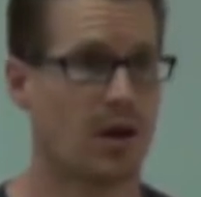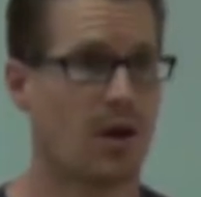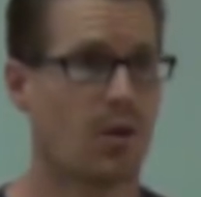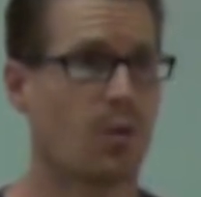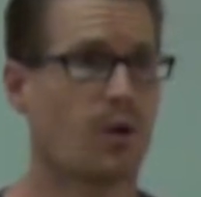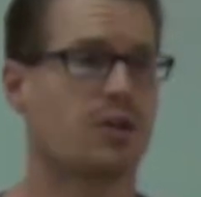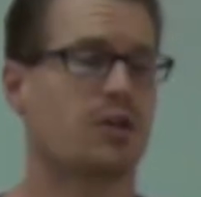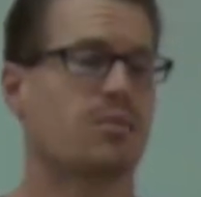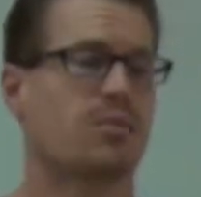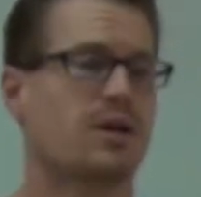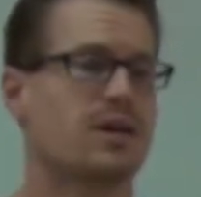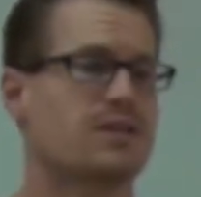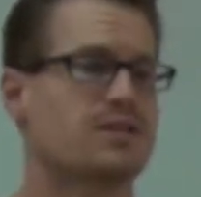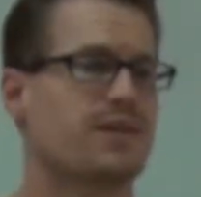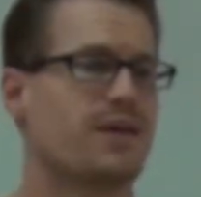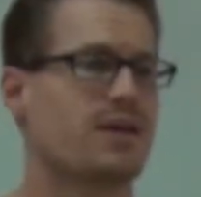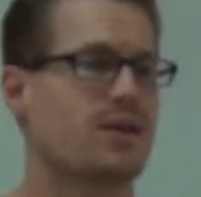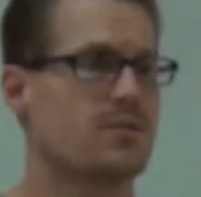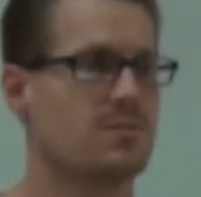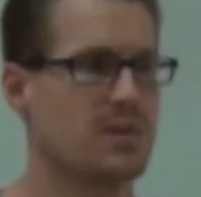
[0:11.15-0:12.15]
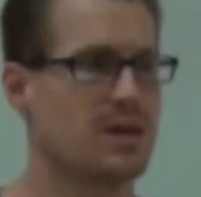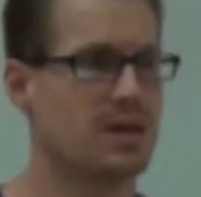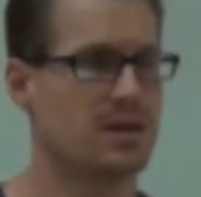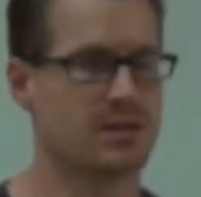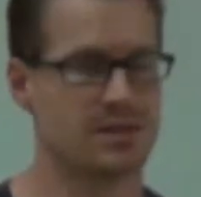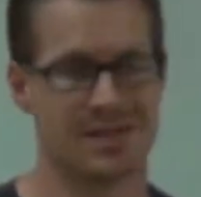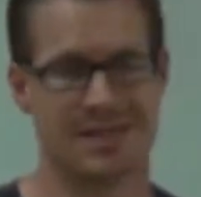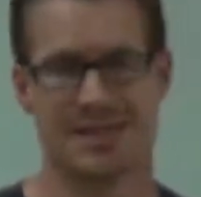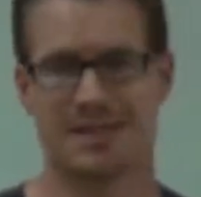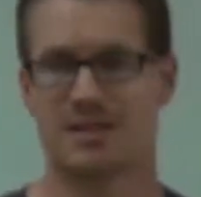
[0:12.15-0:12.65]
What the place value
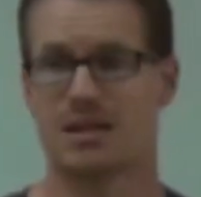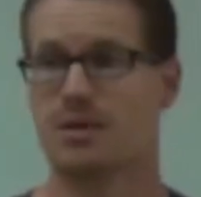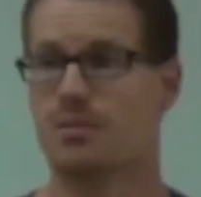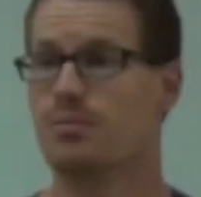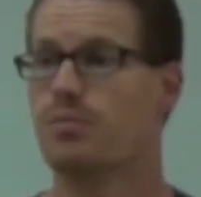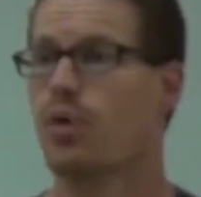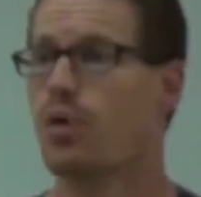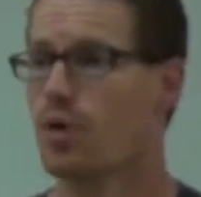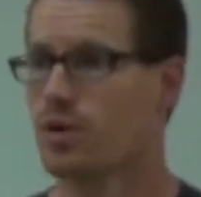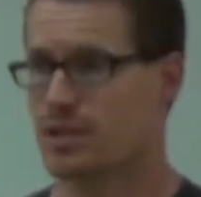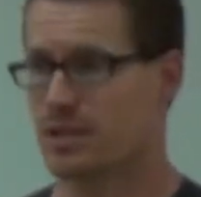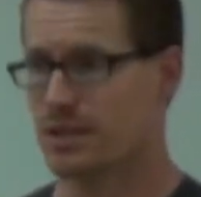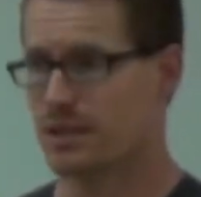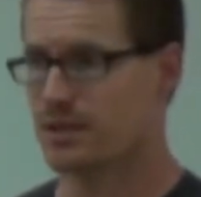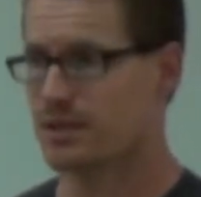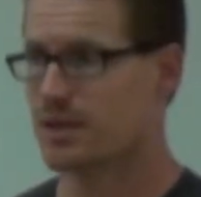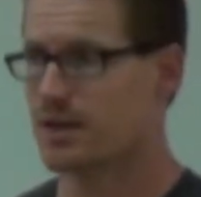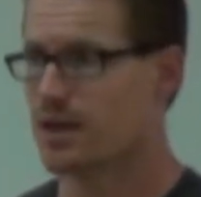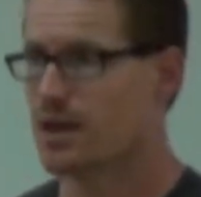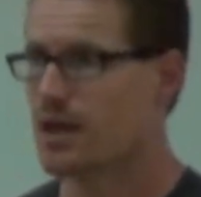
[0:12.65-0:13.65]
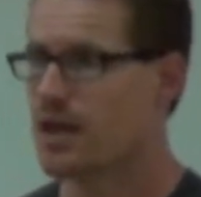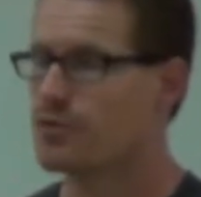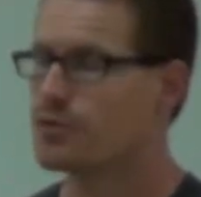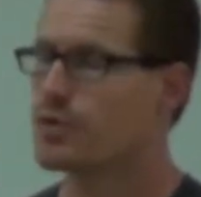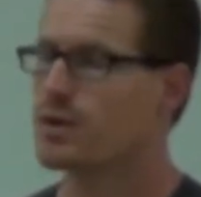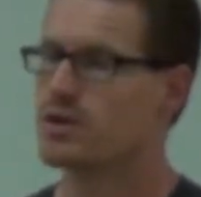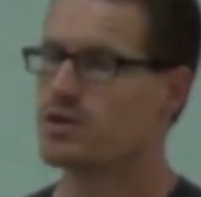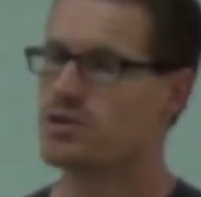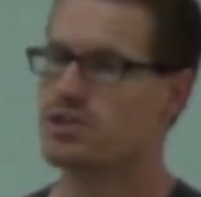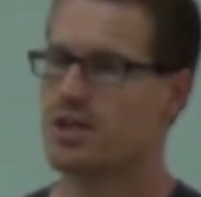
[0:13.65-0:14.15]
means is important. If
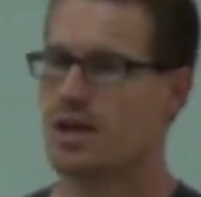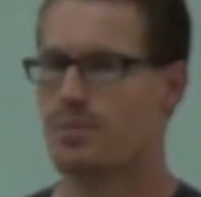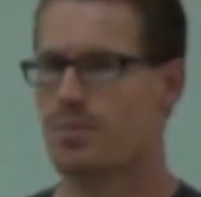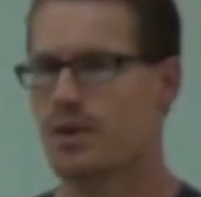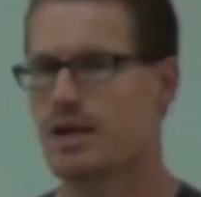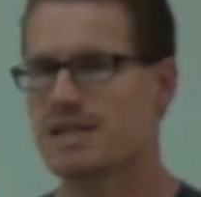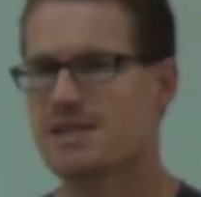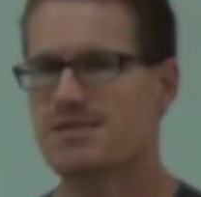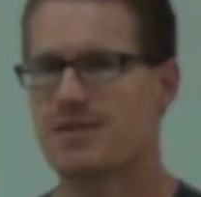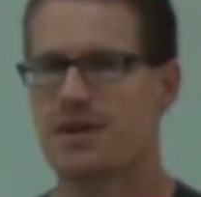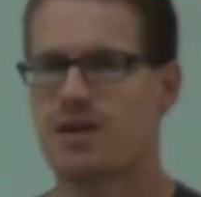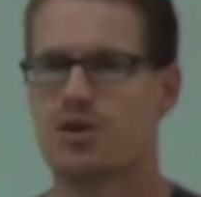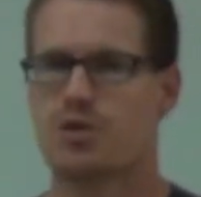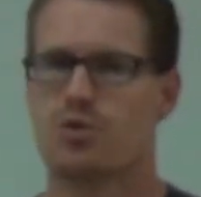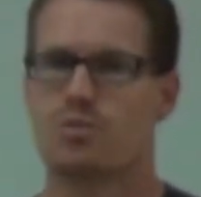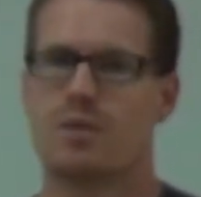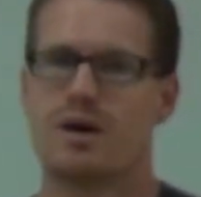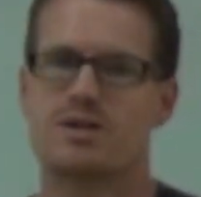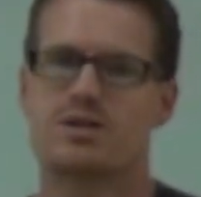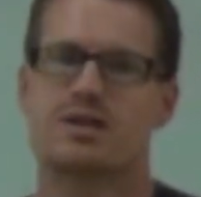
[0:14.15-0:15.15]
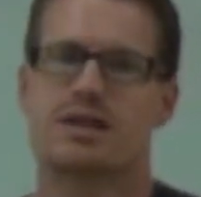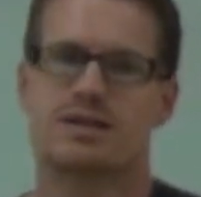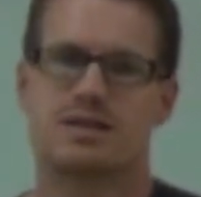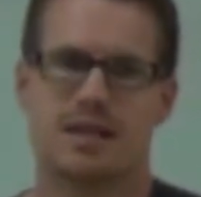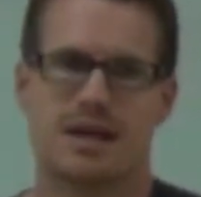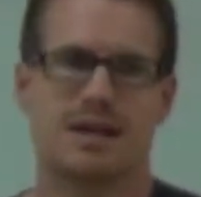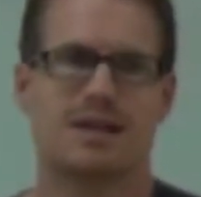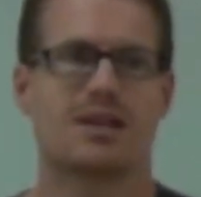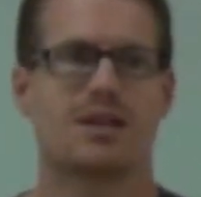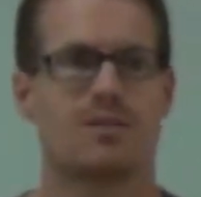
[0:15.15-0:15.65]
we understand place value, we're much less
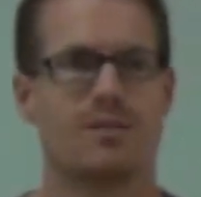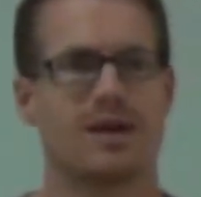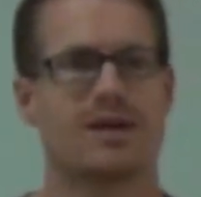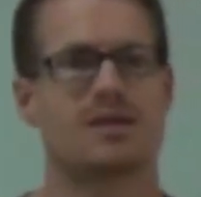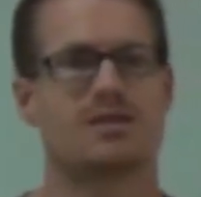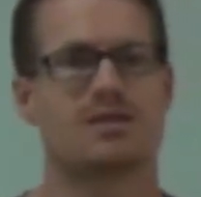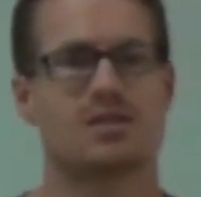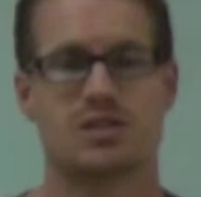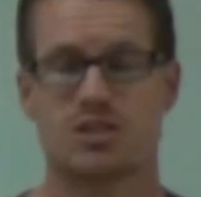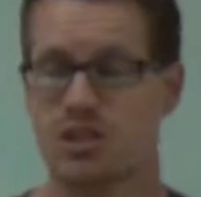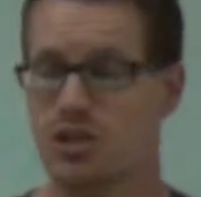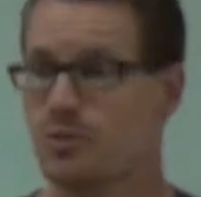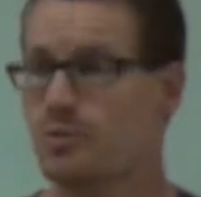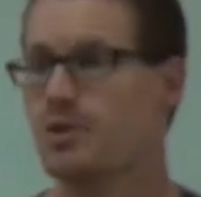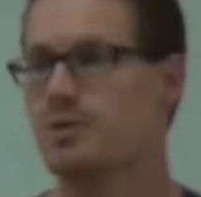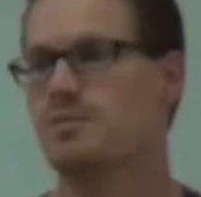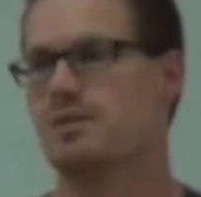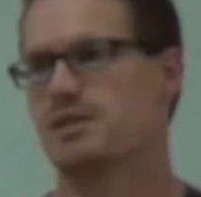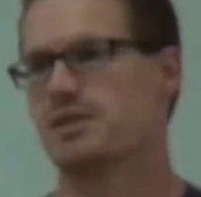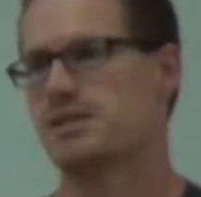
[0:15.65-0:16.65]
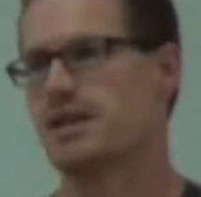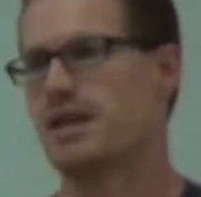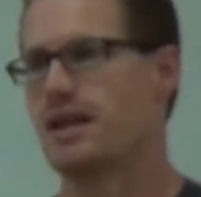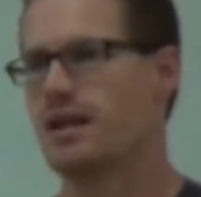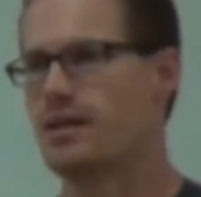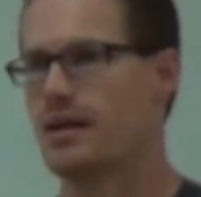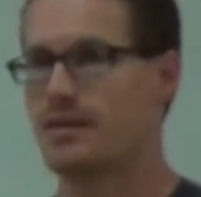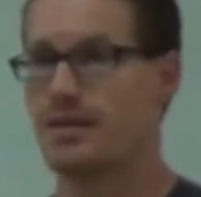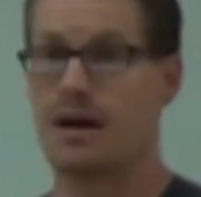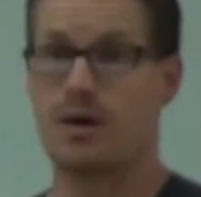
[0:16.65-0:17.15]
likely to make a stupid mistake
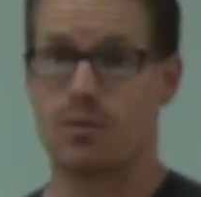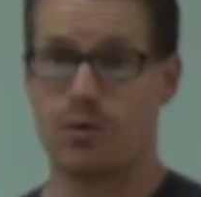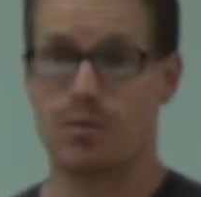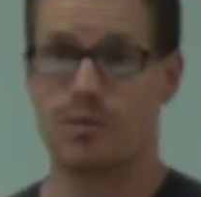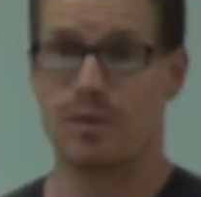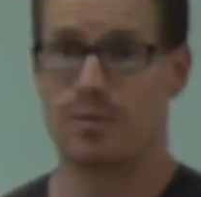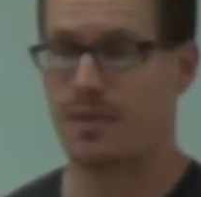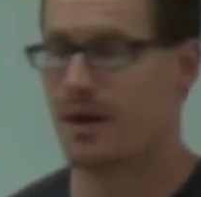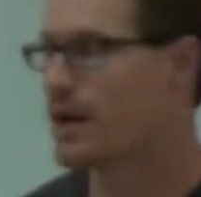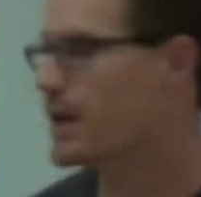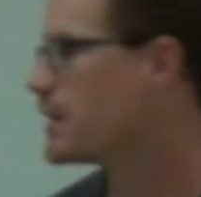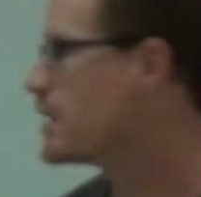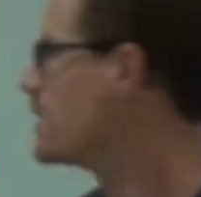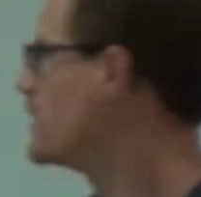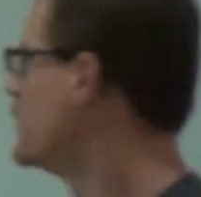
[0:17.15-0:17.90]
like that woman made.